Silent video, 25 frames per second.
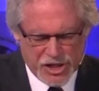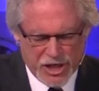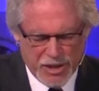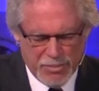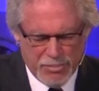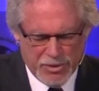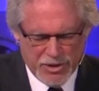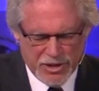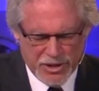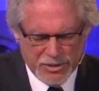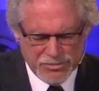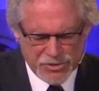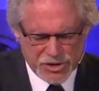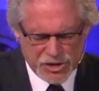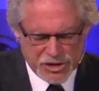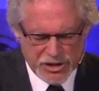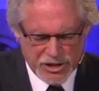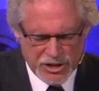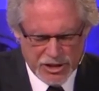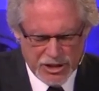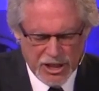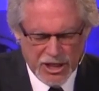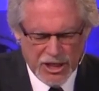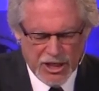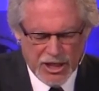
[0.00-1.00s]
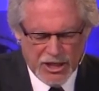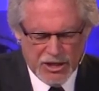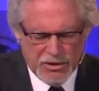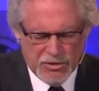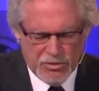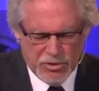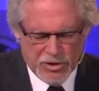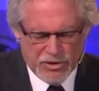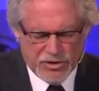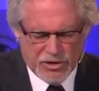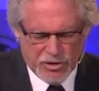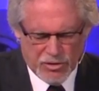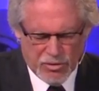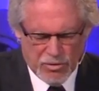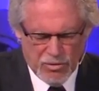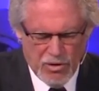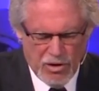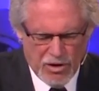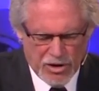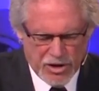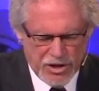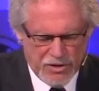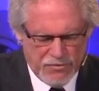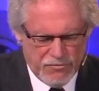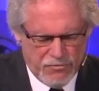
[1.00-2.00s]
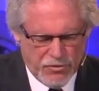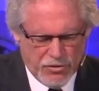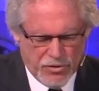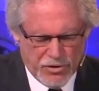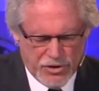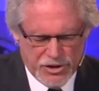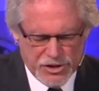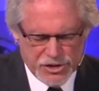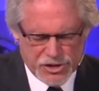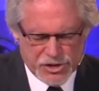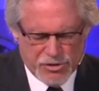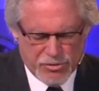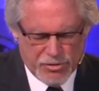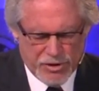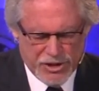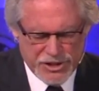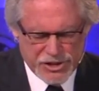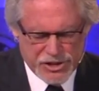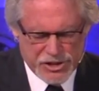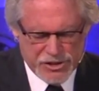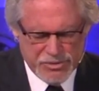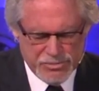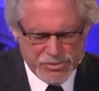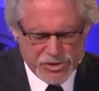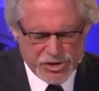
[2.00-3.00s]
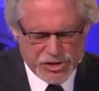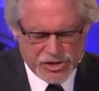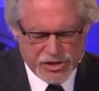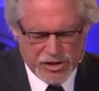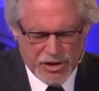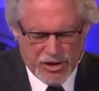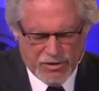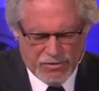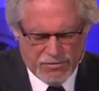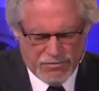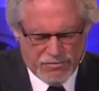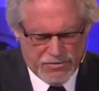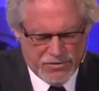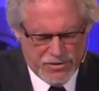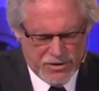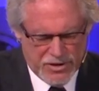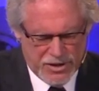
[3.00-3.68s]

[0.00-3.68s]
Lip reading: is helping them see what they're longing for is Christ himself.